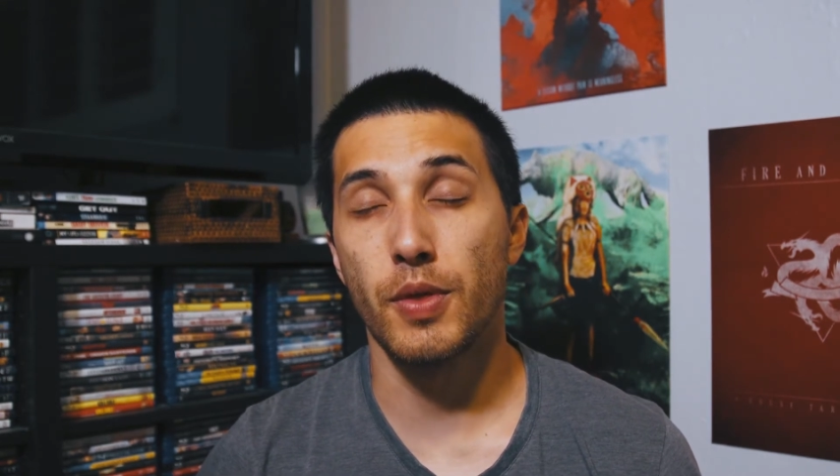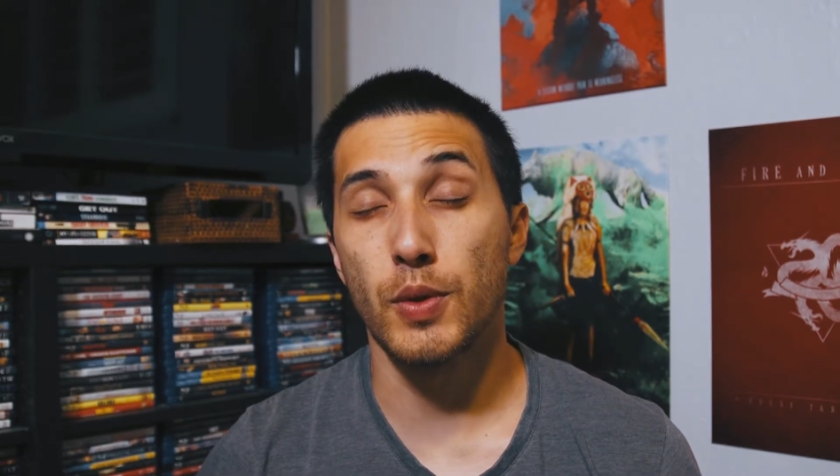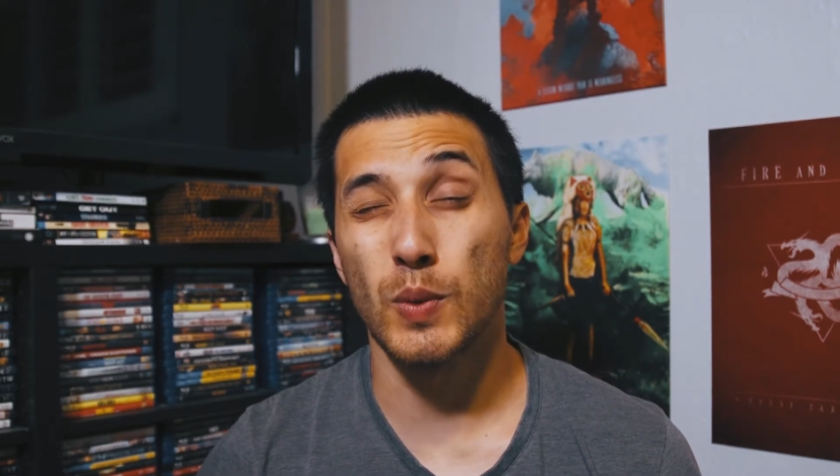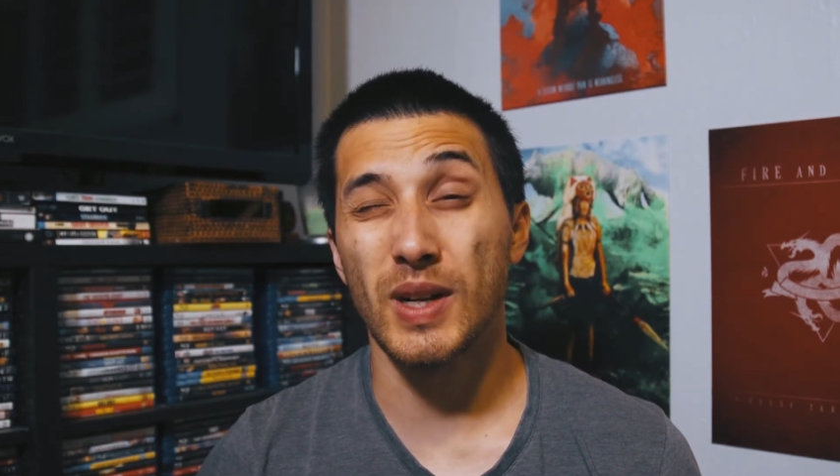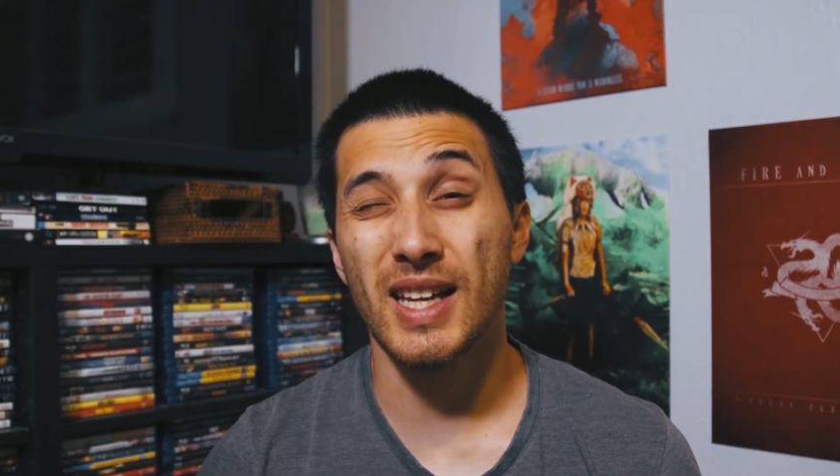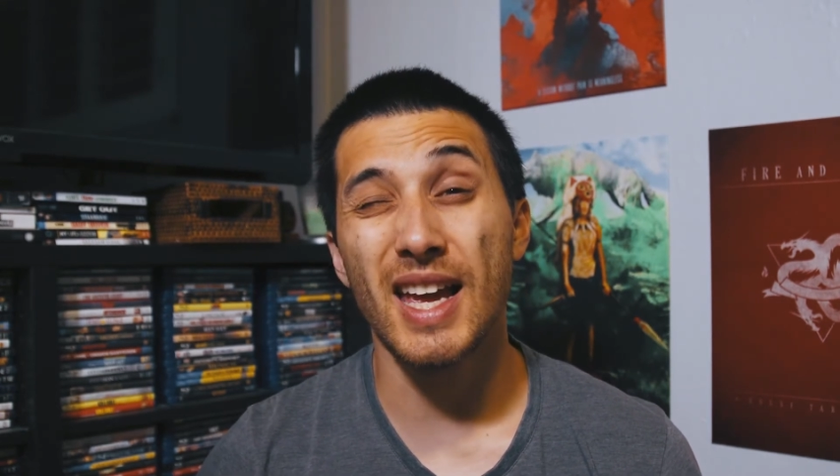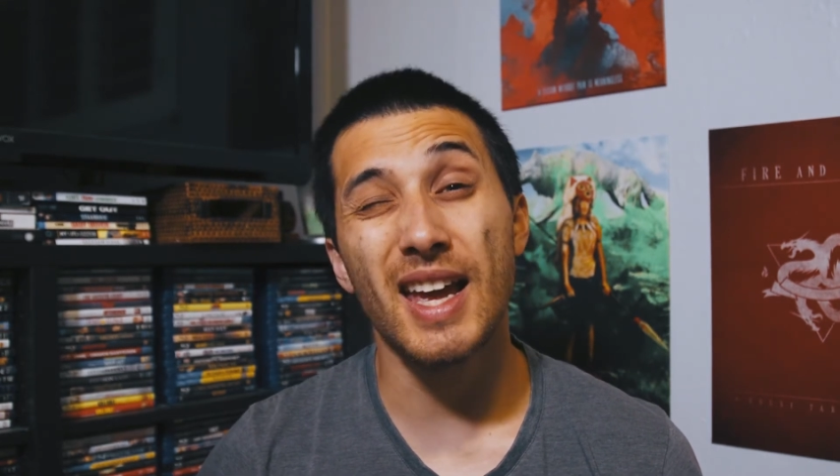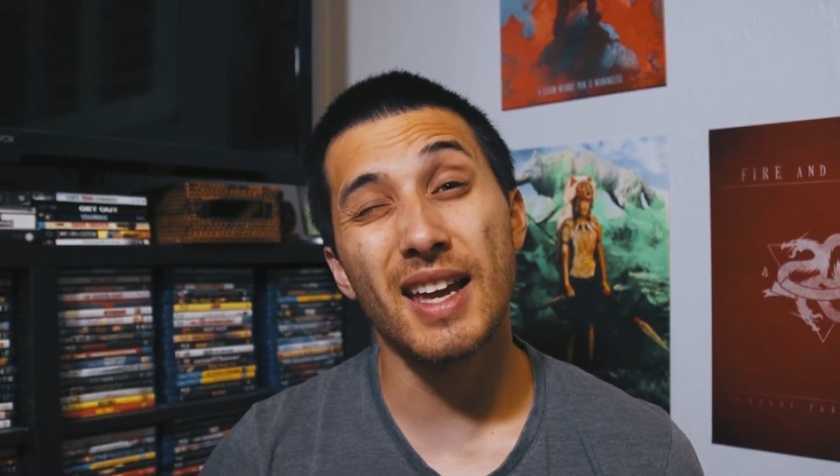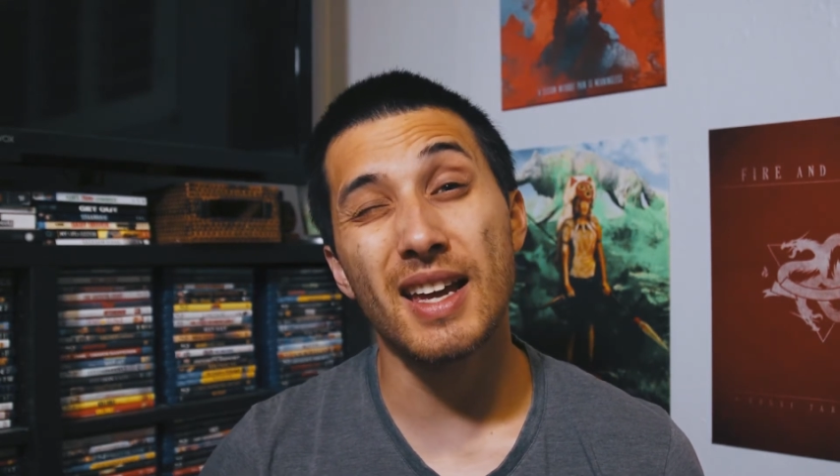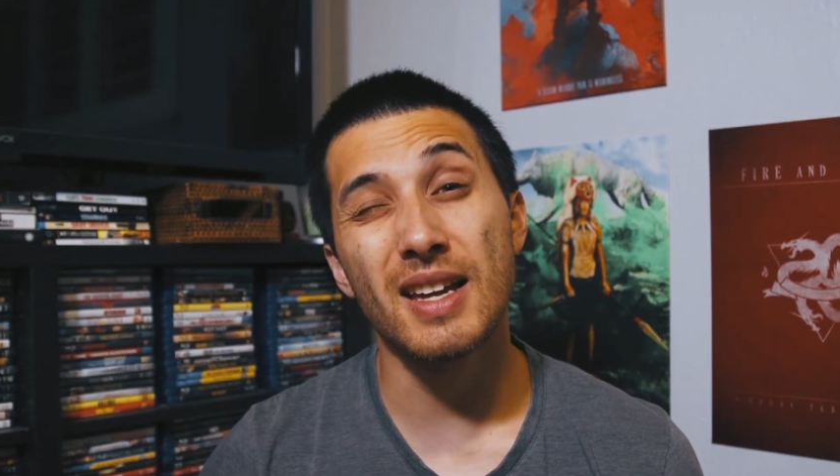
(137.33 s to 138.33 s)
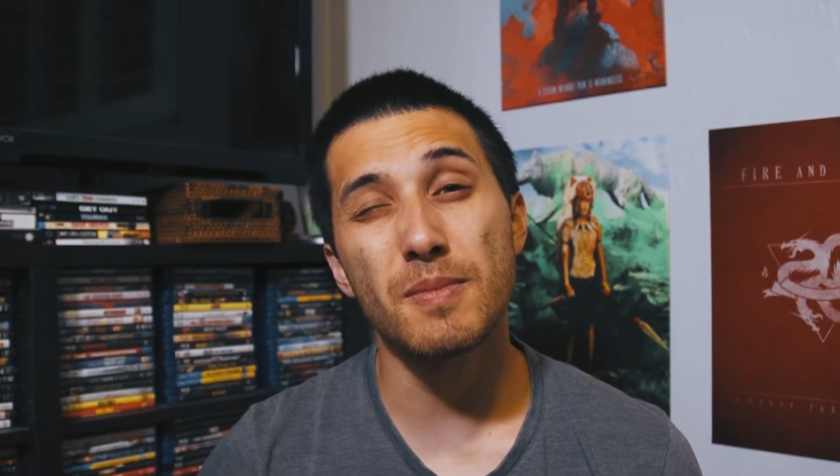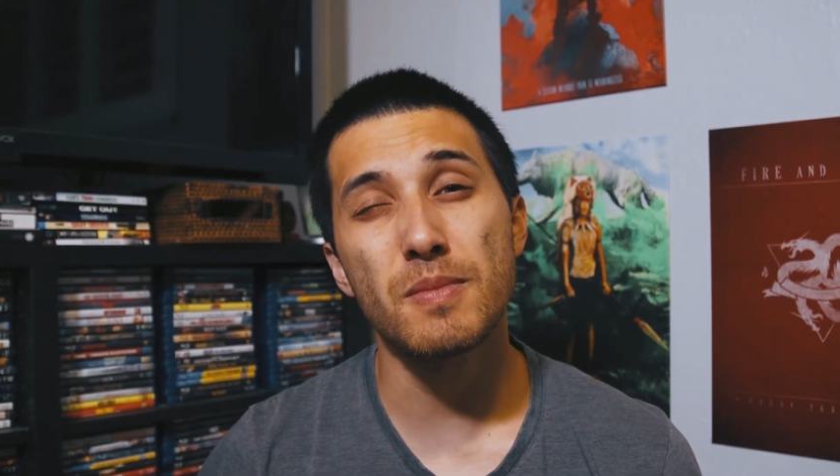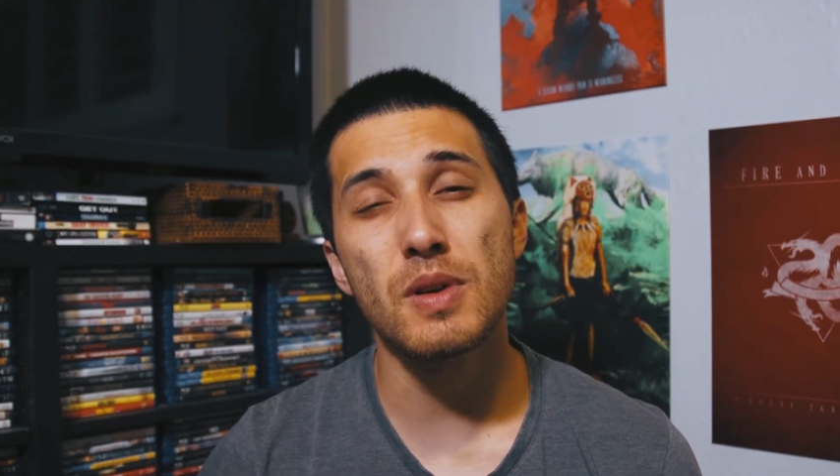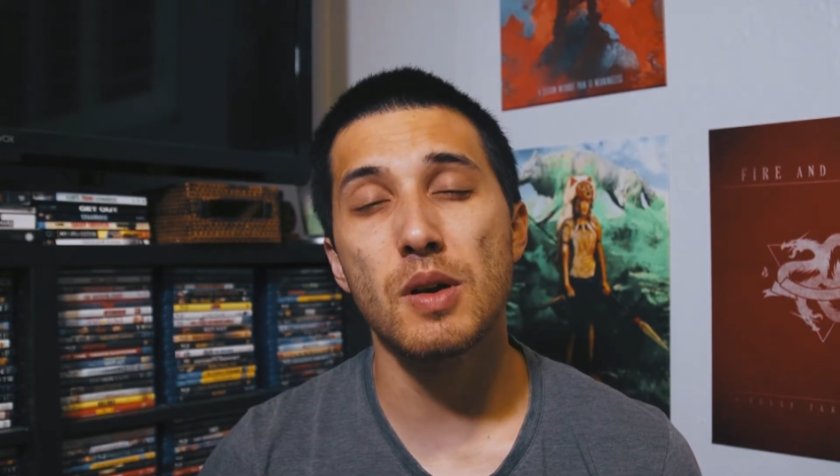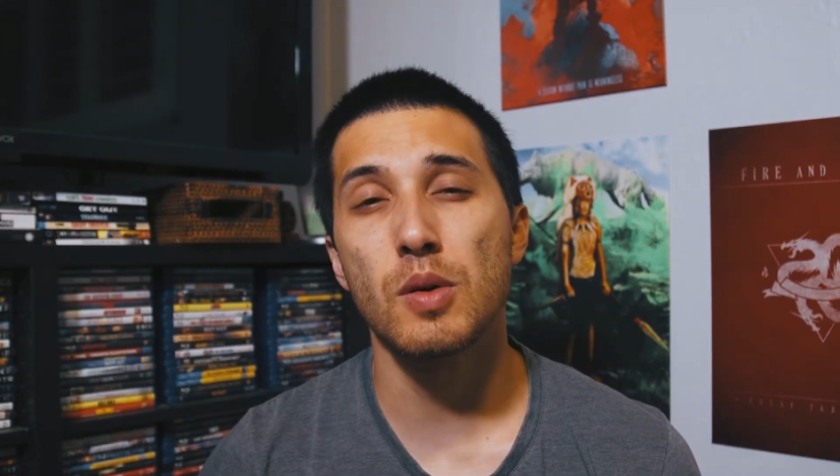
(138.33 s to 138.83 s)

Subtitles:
3 a.m.